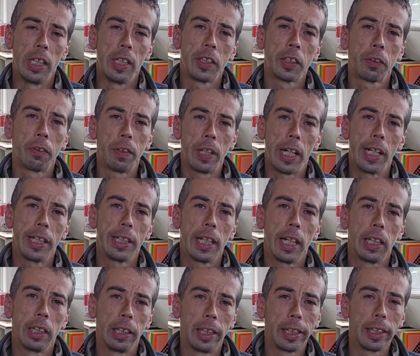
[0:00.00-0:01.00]
It's creating
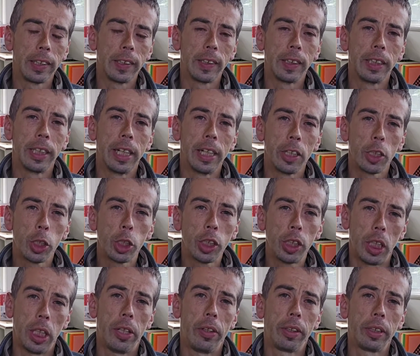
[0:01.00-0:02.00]
that legacy and it's
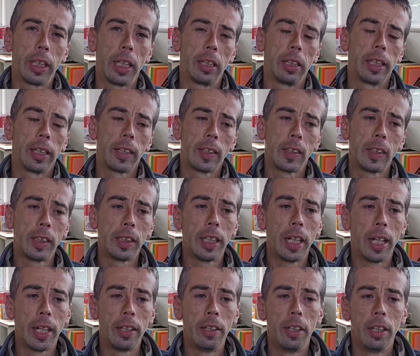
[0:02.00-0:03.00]
sharing that legacy.
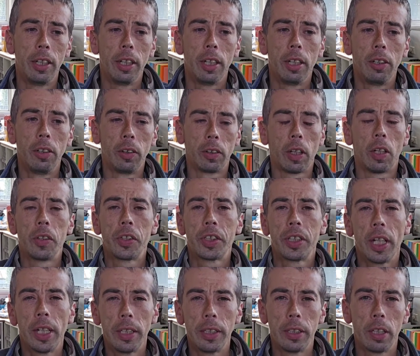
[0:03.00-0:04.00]
And look, I'll
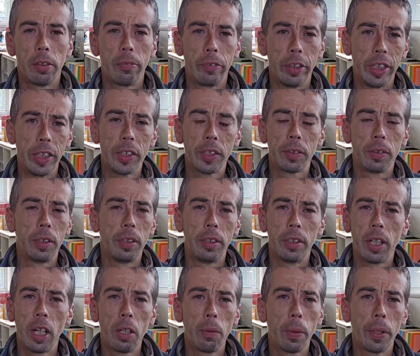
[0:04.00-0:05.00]
state the obvious:
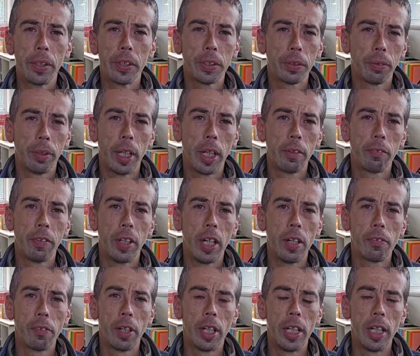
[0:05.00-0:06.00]
no one is around
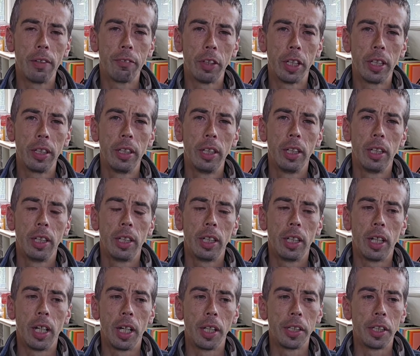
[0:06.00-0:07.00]
forever, ever.
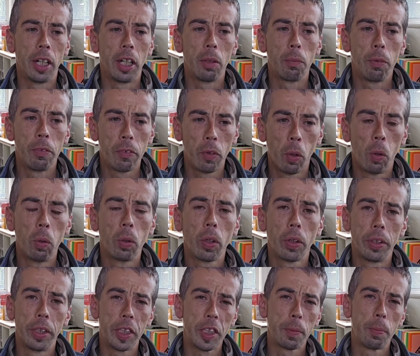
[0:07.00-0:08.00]
We've all got
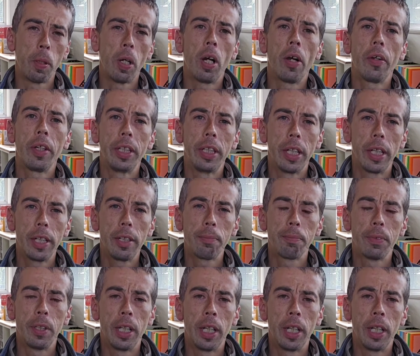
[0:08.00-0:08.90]
an expiry date.